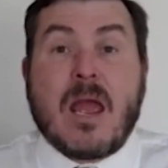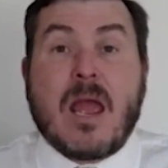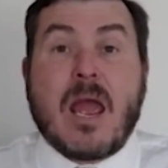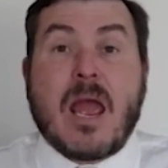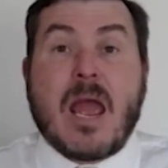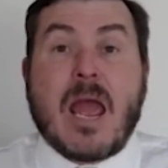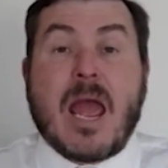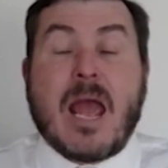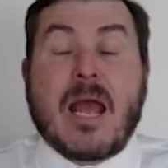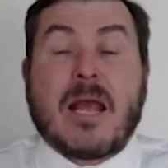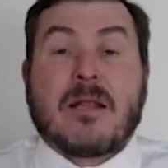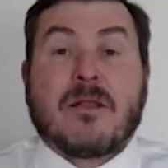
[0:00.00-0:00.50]

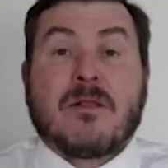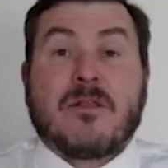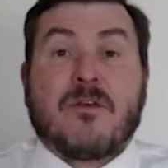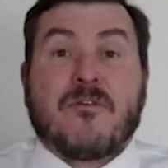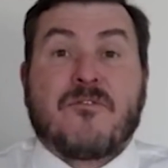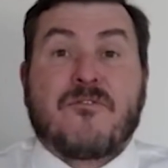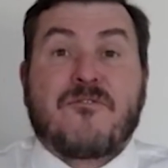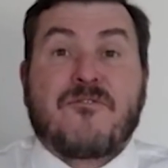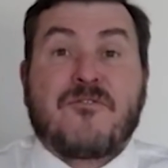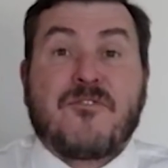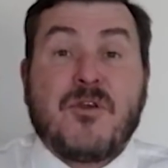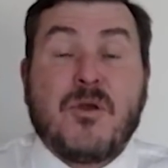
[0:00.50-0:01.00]
And the
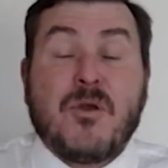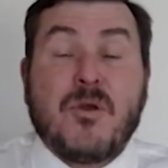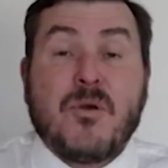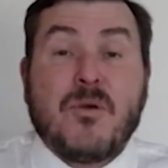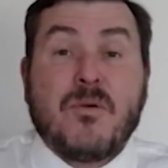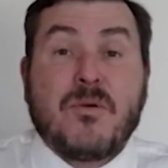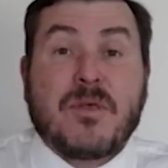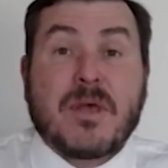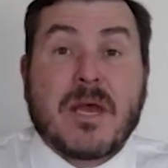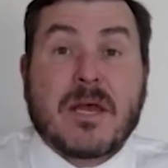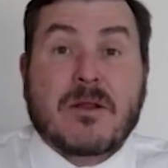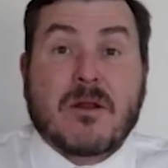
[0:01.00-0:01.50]
few
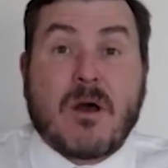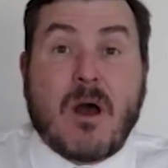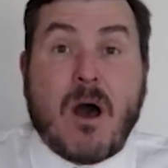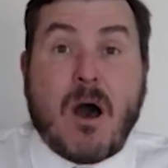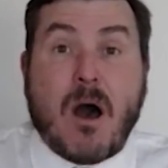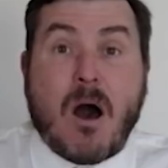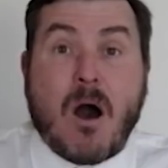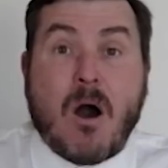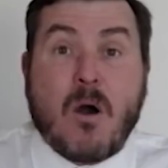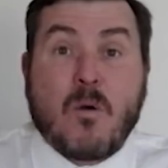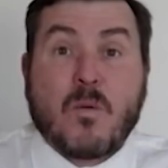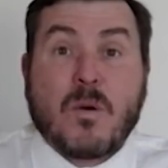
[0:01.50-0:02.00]
that
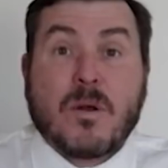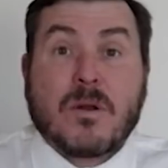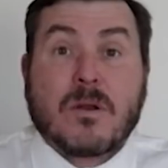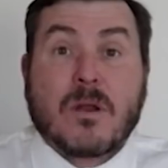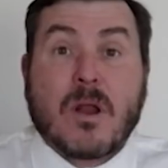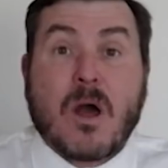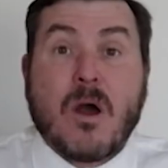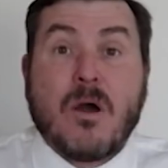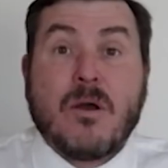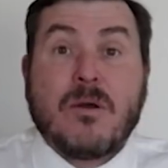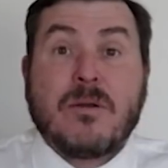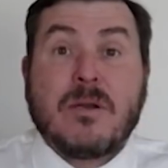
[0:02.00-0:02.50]
are will
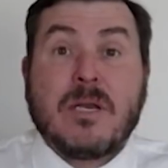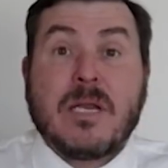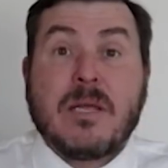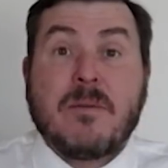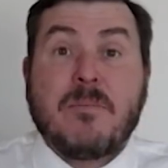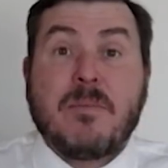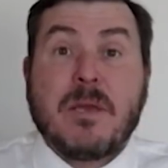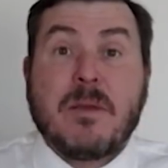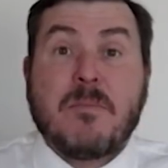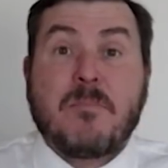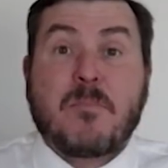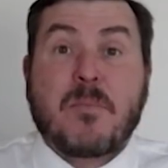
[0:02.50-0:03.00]
only
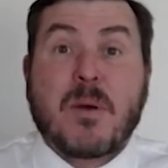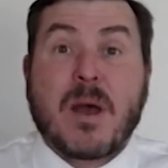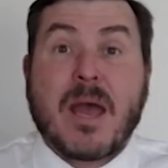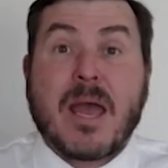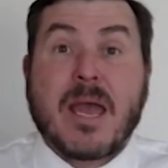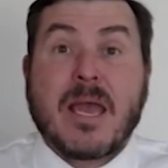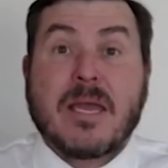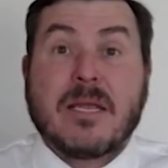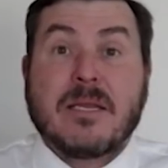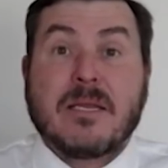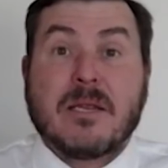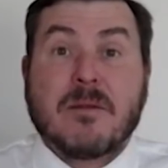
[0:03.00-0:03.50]
be
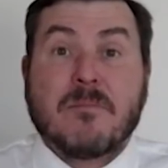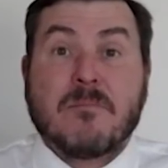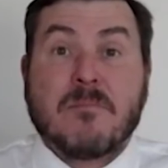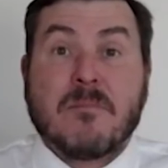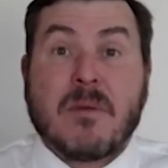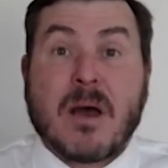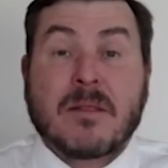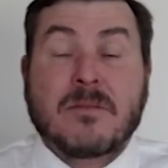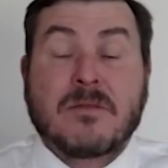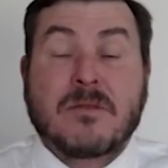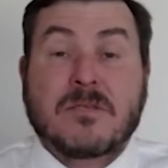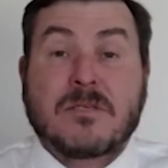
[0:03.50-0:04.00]
paid in
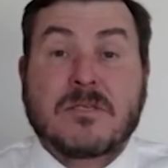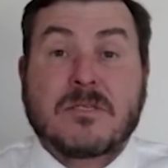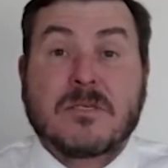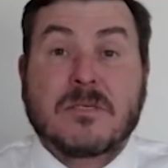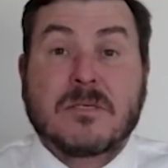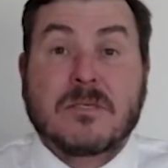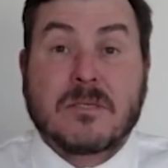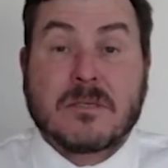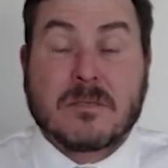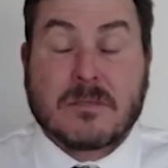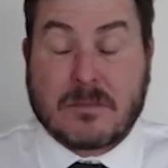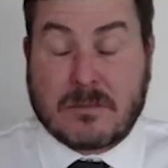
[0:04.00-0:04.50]
months
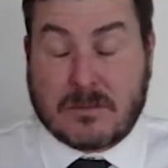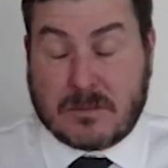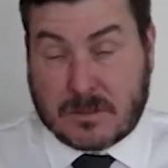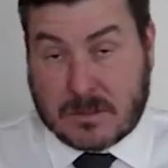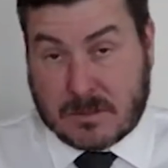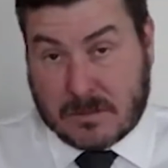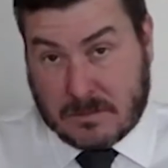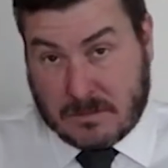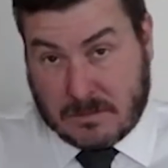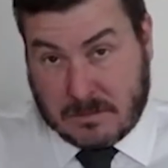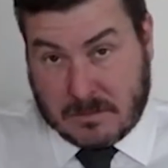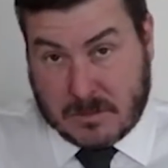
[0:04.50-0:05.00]

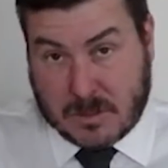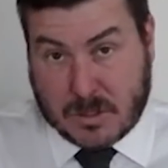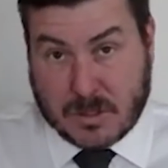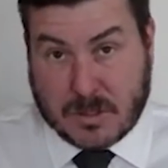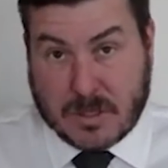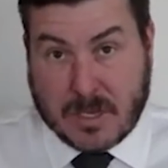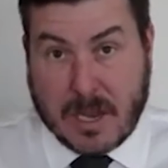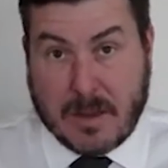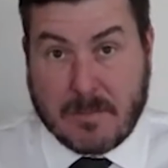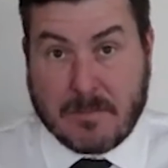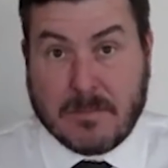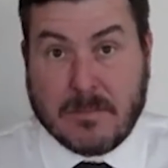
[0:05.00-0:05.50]
to
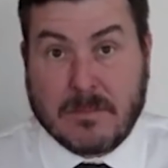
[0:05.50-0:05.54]
come.